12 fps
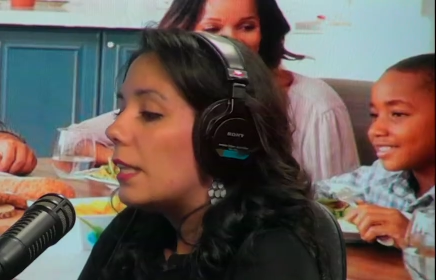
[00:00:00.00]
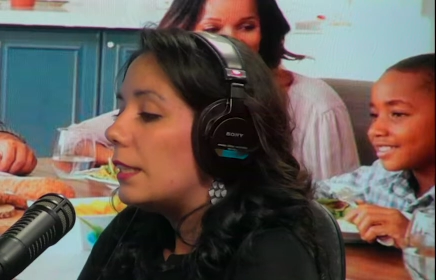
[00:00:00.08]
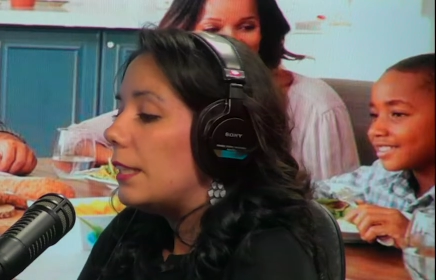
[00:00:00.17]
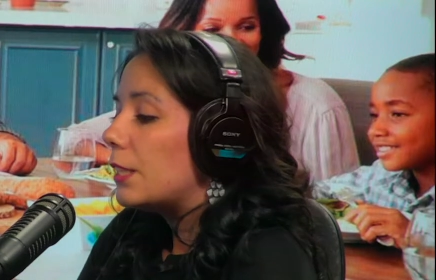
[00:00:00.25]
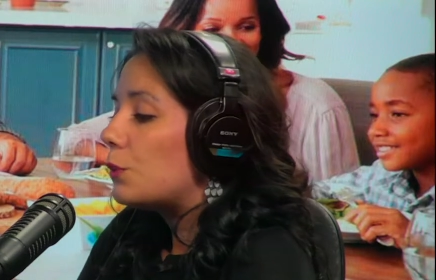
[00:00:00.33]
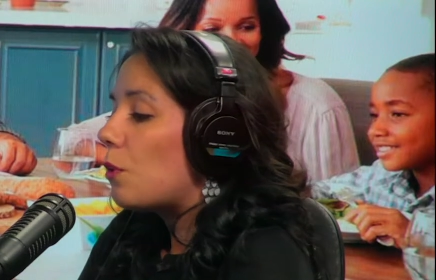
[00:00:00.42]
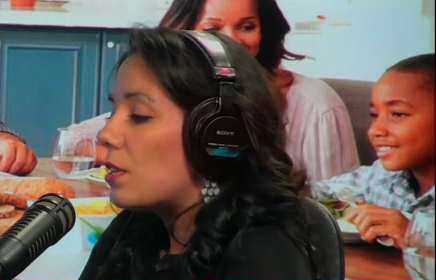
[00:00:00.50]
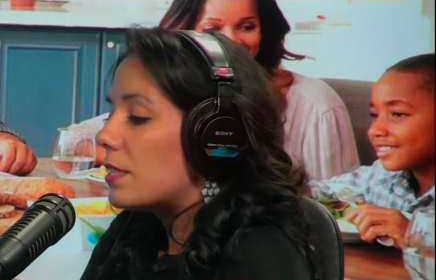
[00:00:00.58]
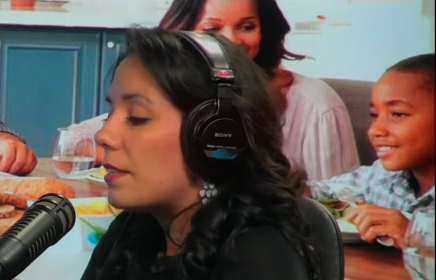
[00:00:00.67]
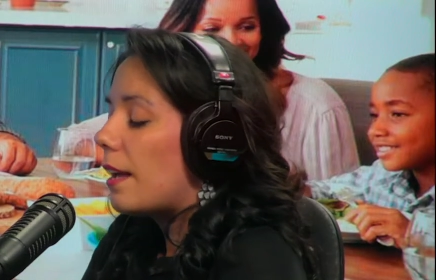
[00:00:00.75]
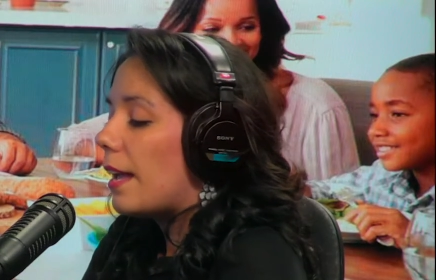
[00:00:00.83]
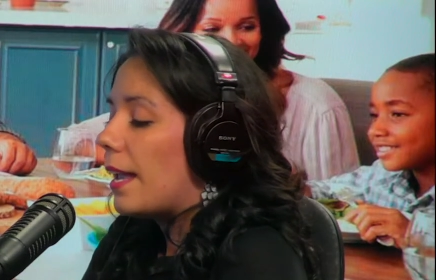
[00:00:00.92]
Speaker 1: This
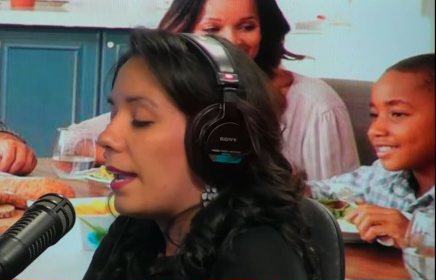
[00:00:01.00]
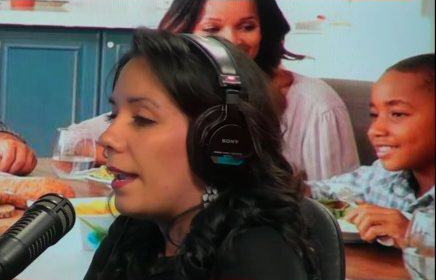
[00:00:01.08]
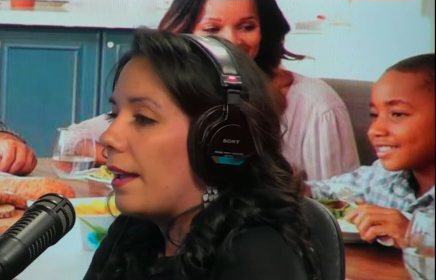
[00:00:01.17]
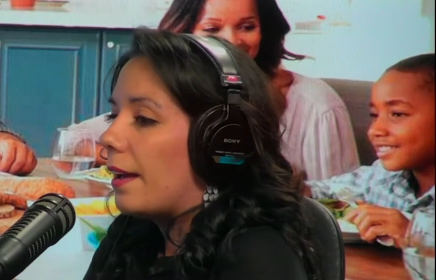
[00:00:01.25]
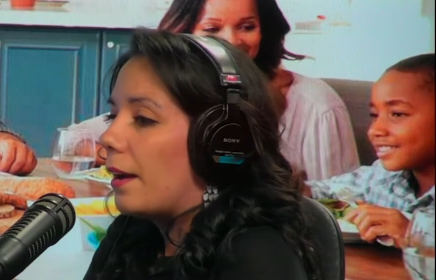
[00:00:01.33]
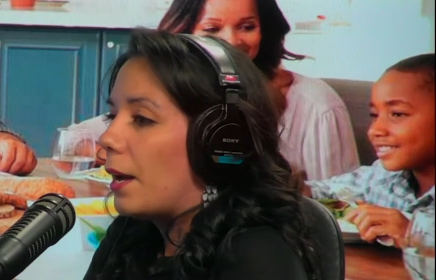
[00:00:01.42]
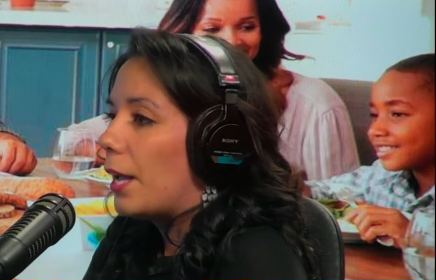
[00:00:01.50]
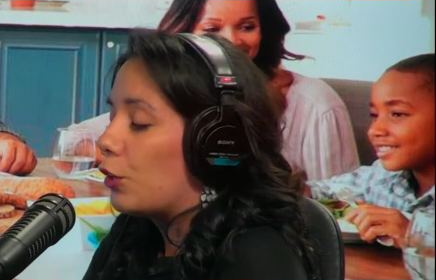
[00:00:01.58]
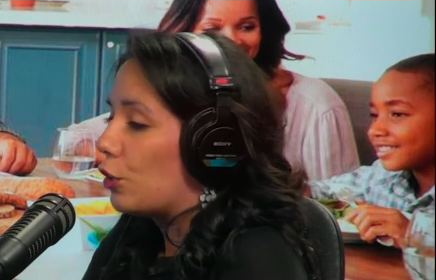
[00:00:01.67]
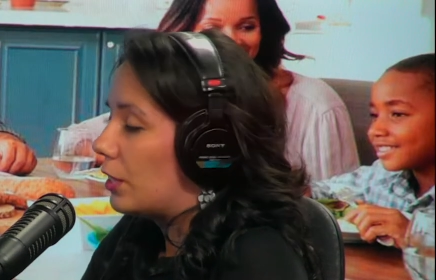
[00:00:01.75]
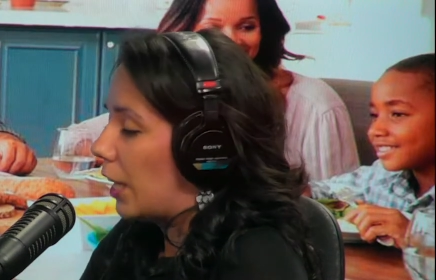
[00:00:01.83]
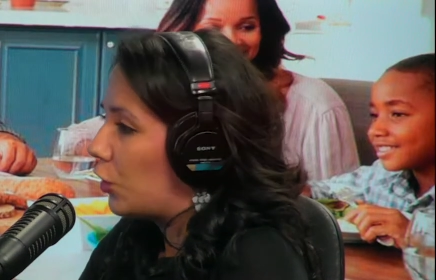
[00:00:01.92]
was a
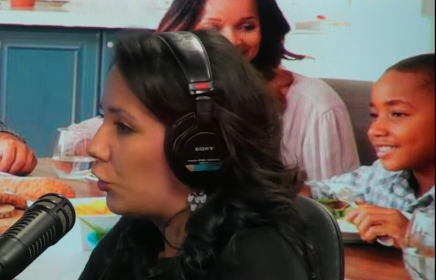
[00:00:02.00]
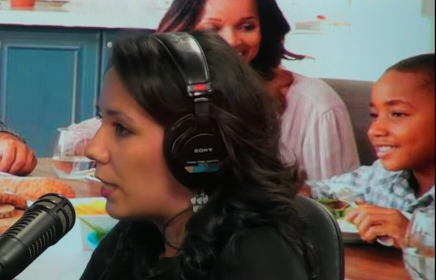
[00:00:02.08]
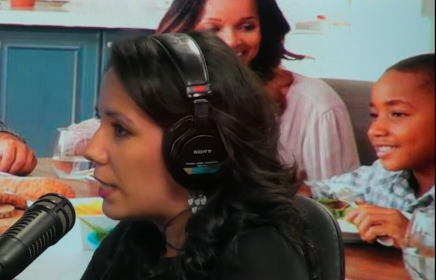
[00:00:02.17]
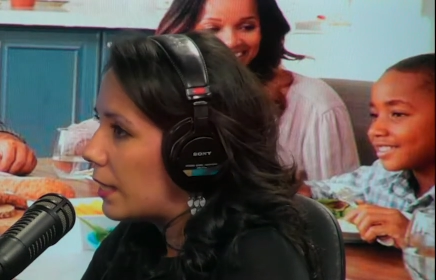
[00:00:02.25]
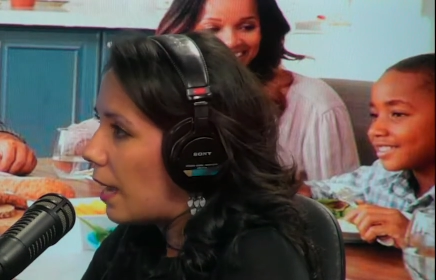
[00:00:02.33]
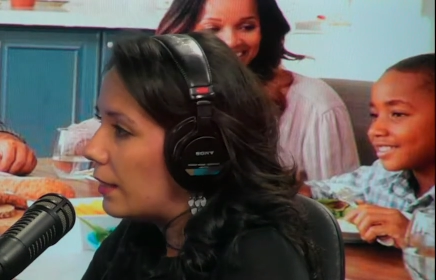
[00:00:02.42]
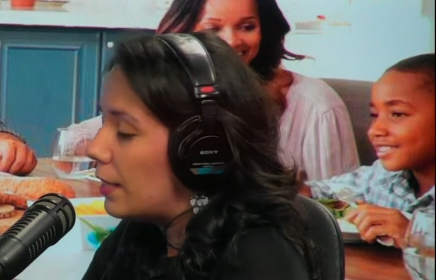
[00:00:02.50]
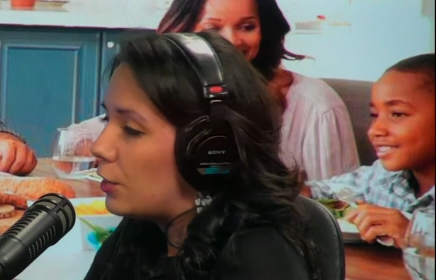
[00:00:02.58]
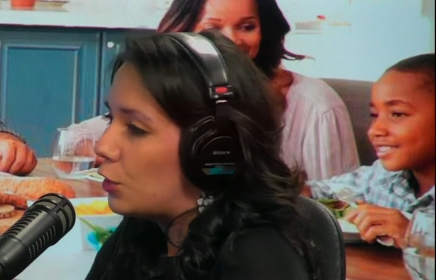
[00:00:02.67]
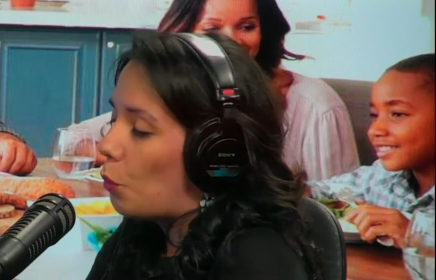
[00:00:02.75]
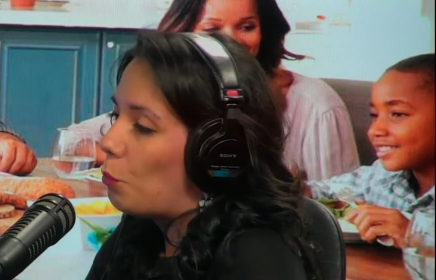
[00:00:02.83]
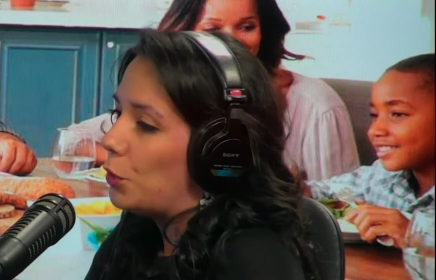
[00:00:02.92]
cross-sectional study,
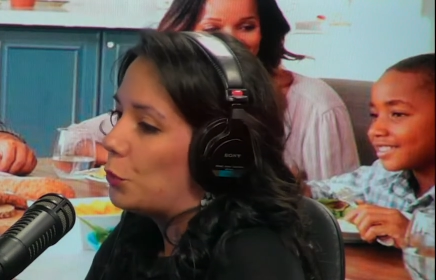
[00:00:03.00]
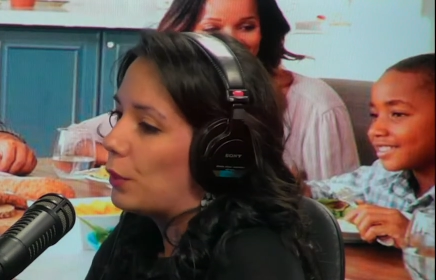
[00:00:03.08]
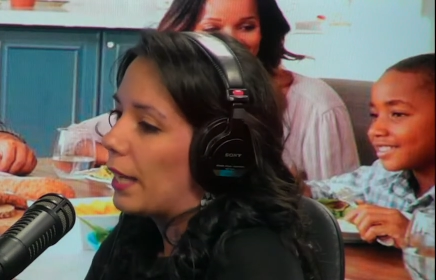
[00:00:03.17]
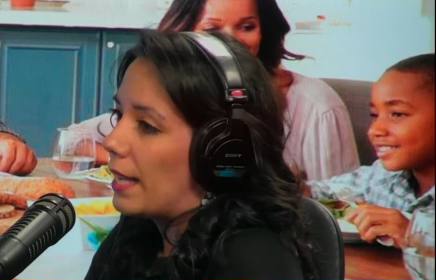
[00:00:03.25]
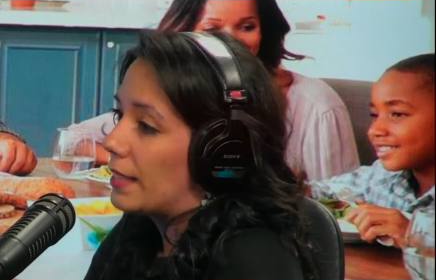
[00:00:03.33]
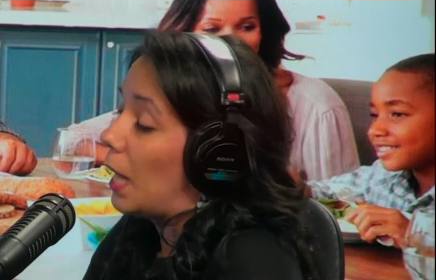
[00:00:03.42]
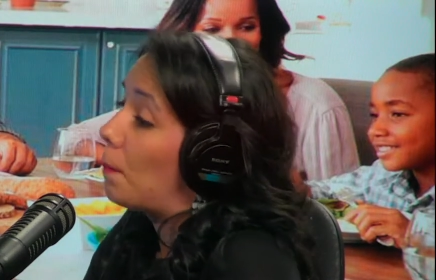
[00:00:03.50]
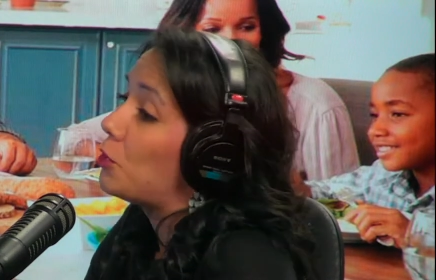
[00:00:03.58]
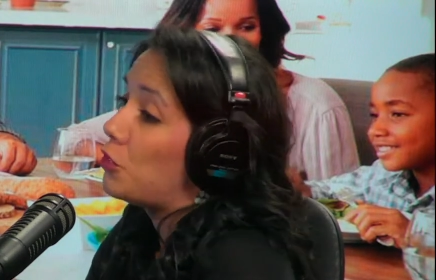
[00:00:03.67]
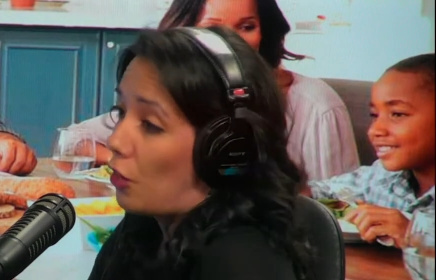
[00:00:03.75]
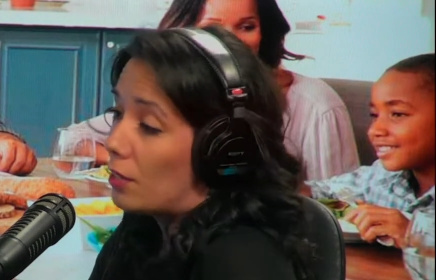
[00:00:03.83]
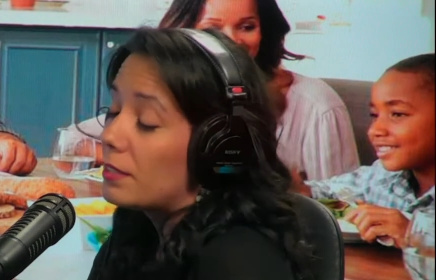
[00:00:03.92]
so we took a
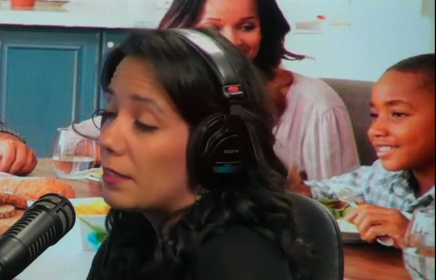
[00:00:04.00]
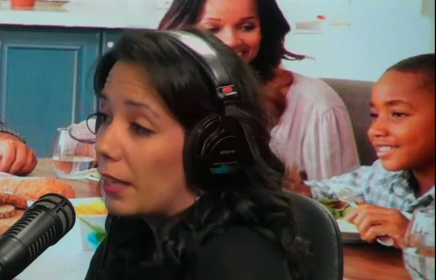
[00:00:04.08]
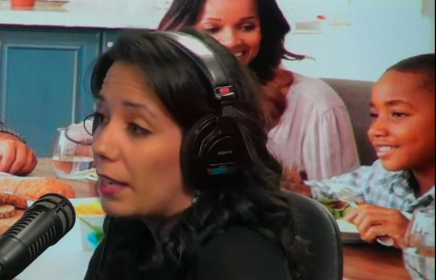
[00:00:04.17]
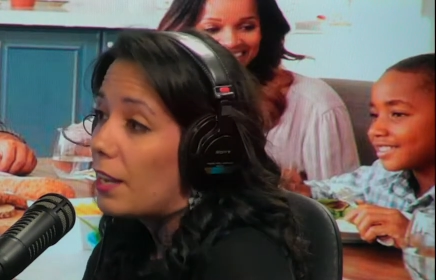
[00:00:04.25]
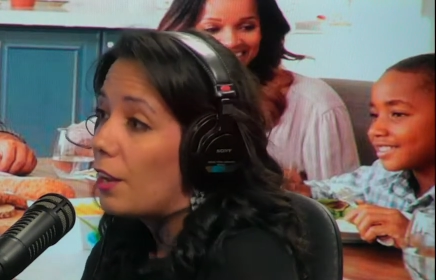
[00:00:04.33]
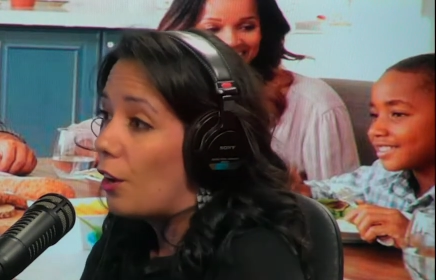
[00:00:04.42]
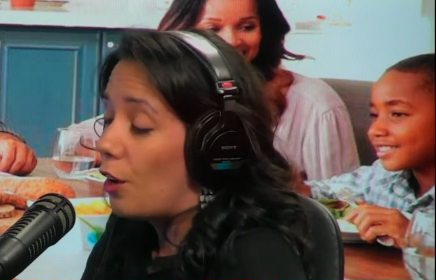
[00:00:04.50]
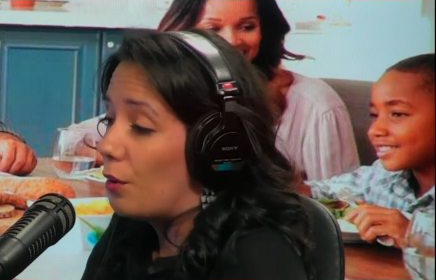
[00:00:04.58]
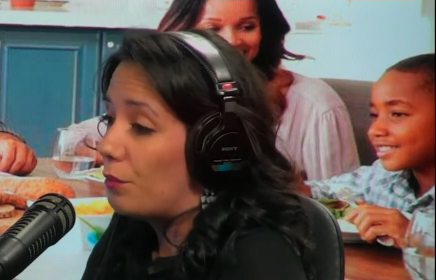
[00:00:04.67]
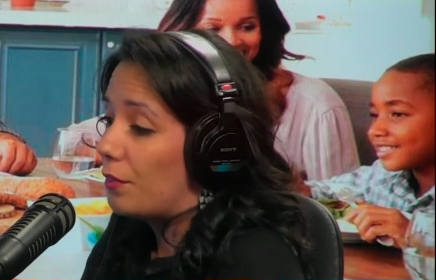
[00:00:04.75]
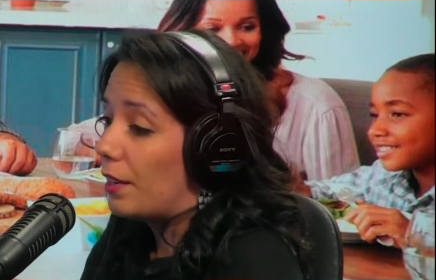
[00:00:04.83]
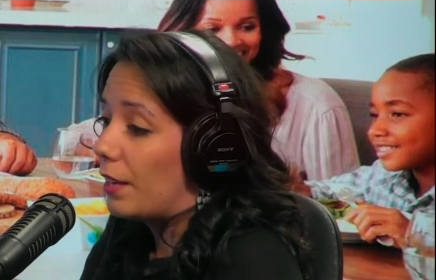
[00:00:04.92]
snapshot
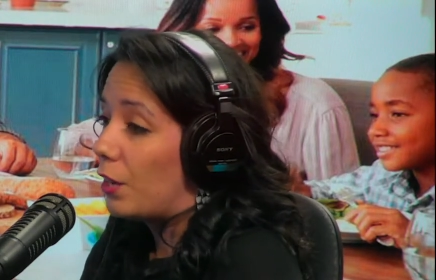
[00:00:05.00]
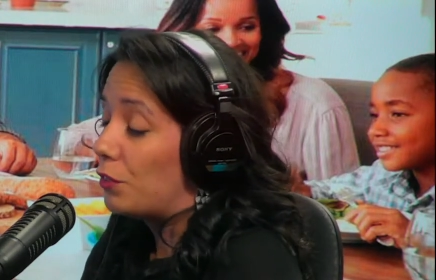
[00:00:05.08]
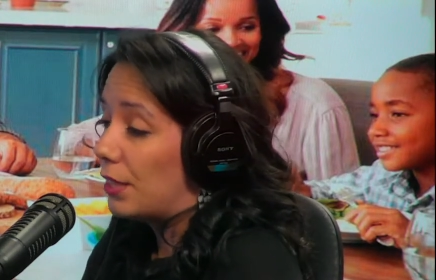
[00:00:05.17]
of the